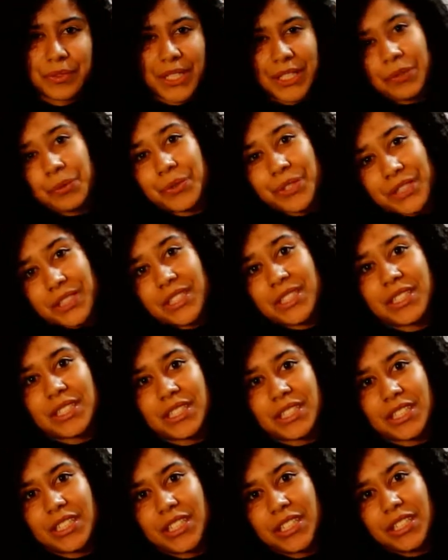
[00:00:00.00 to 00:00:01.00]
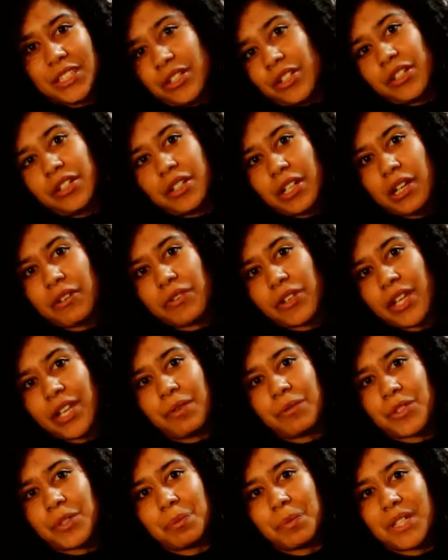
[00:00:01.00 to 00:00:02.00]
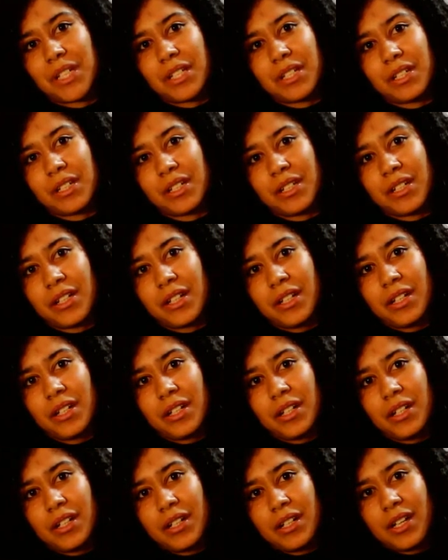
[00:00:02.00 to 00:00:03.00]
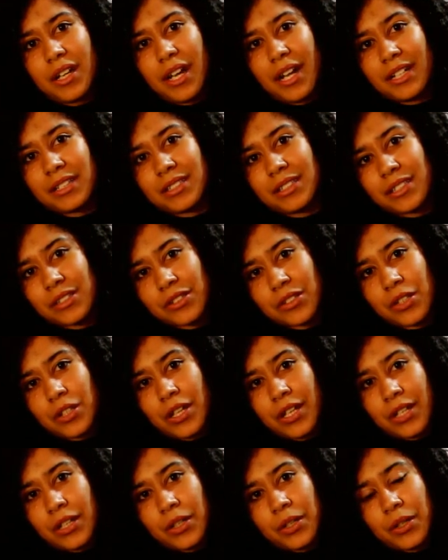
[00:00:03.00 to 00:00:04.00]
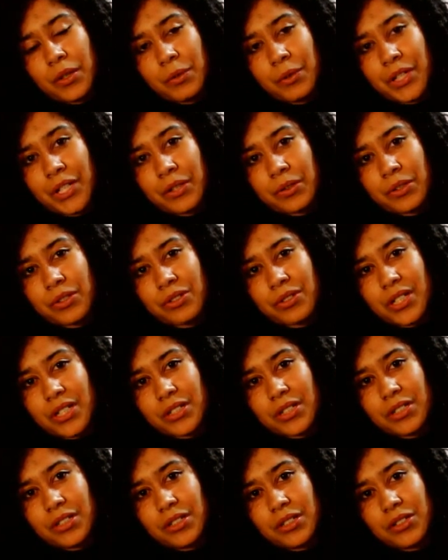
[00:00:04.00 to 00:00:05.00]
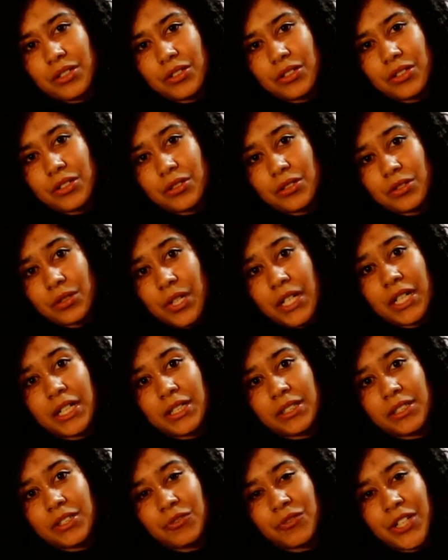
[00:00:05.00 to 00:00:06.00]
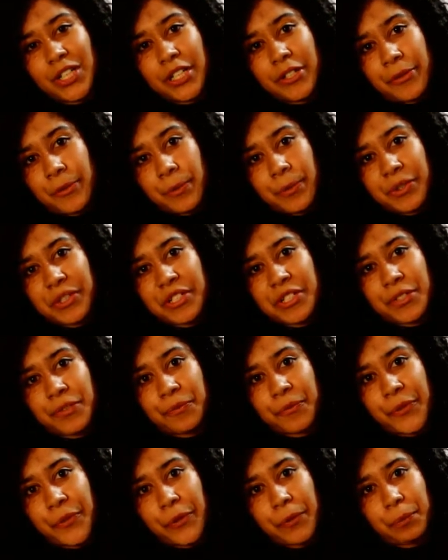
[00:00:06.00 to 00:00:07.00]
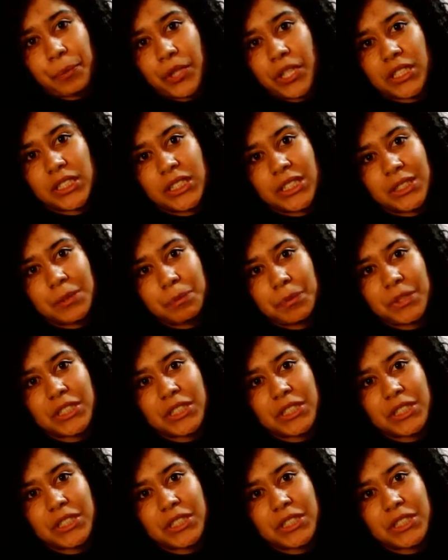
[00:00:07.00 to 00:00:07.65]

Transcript: Like, really? You can't have came to me at 6 o'clock when I was stressing, trying to find inspiration for this project.